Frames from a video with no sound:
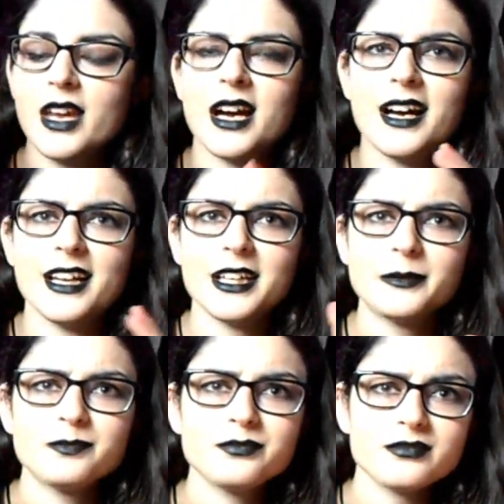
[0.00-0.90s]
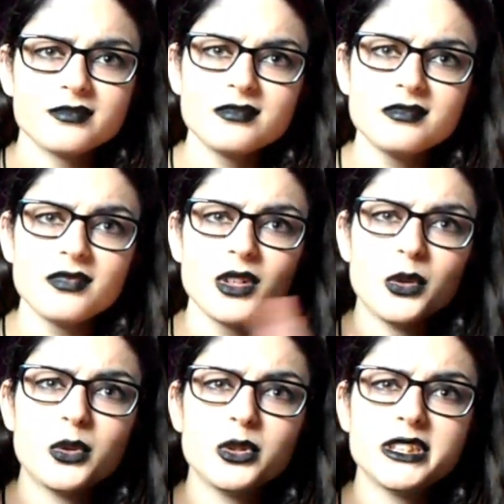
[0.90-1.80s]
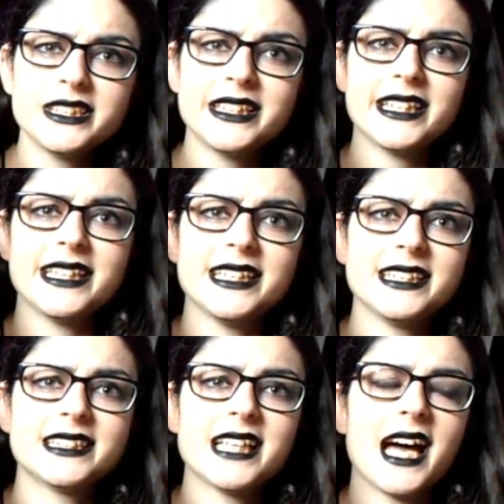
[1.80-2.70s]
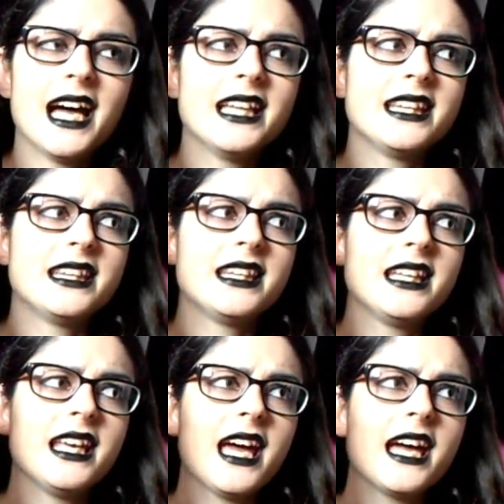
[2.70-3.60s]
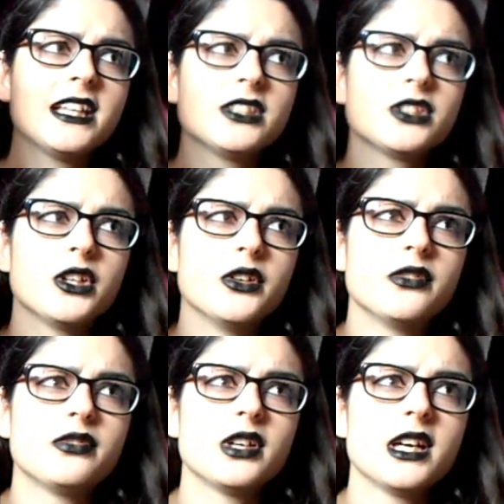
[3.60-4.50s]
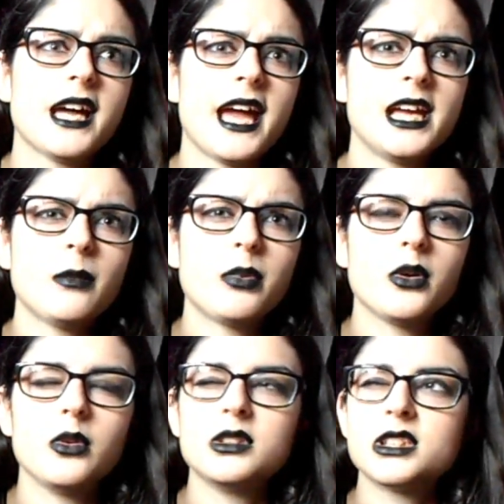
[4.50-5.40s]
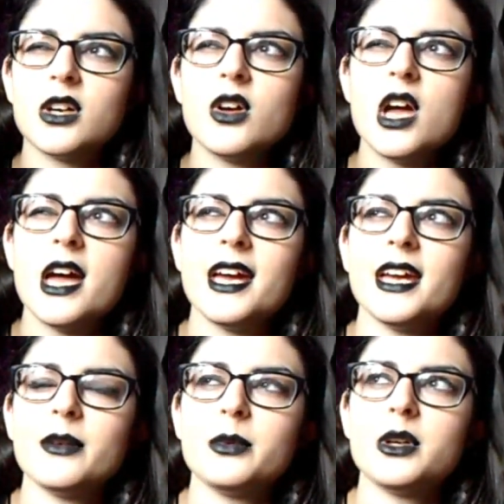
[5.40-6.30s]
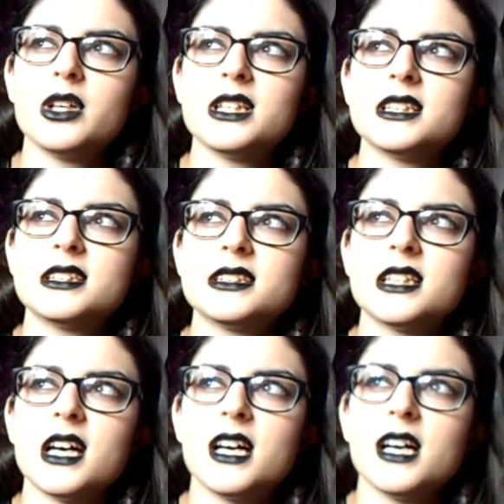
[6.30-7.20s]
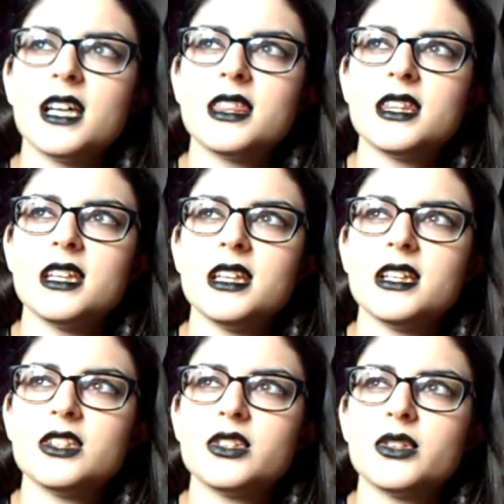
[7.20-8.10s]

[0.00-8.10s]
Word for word: I ordered these at the end of April, so it was uh, the